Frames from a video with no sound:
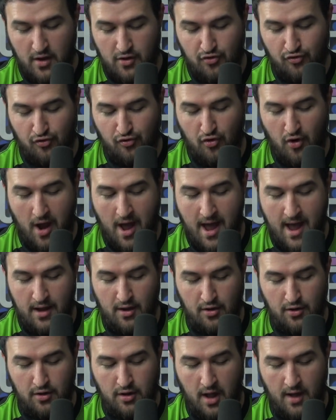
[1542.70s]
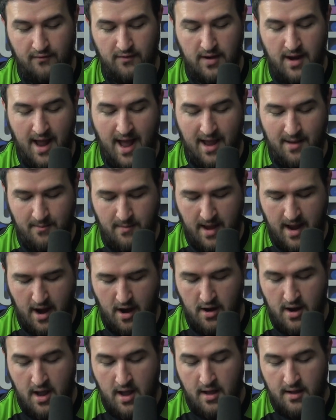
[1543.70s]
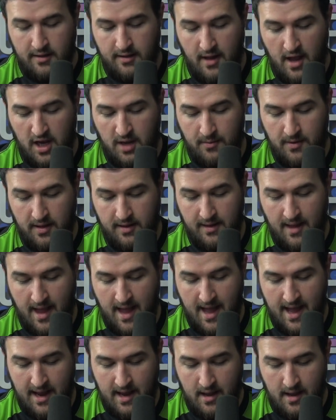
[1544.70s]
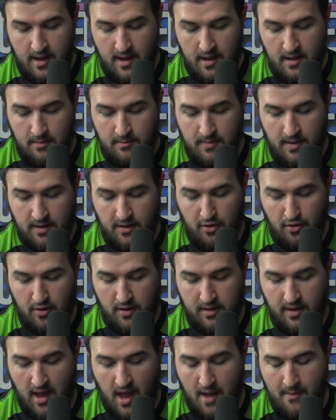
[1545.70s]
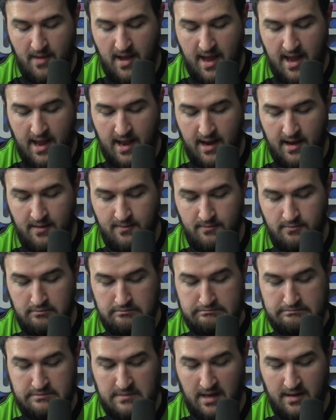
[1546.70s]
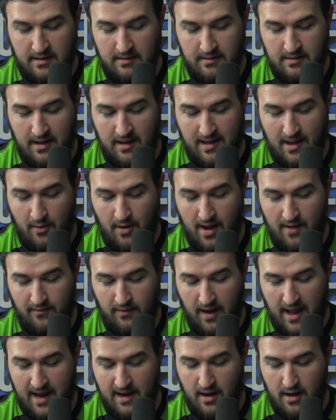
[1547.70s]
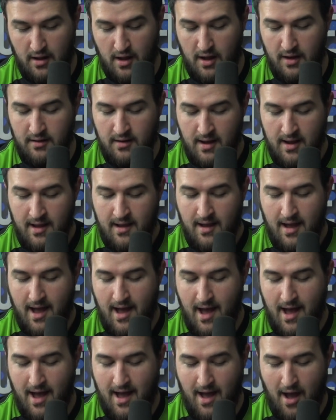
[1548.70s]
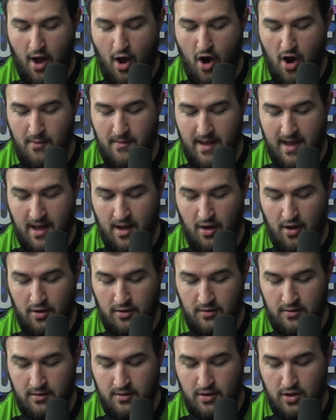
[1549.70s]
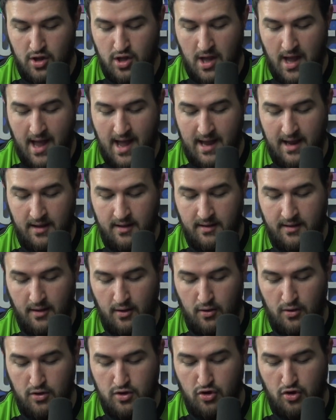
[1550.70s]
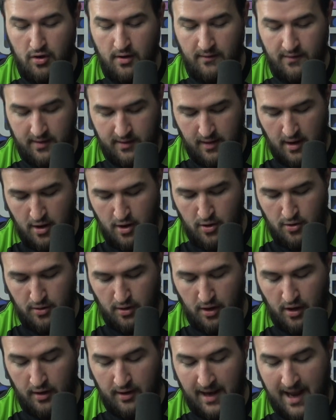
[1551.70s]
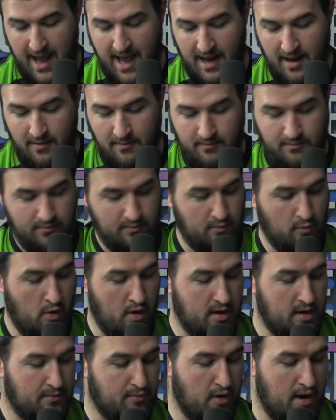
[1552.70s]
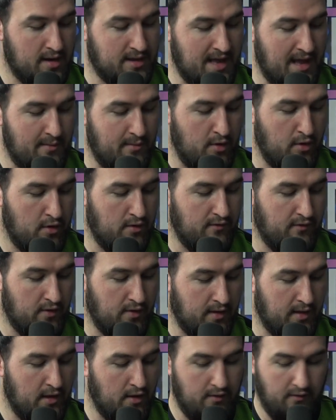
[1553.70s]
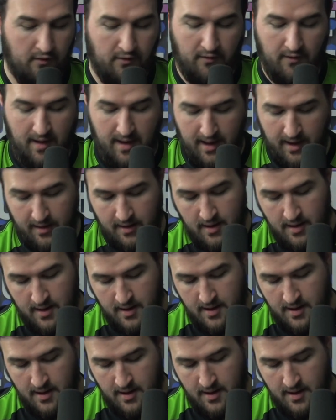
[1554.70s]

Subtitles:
Trial of Nightmare, Succubus Knight, Mizurazame, is that what I've landed on? Armail, Giant Soldier of Stone, look at him, wanting to break that moon for the Silver Fang.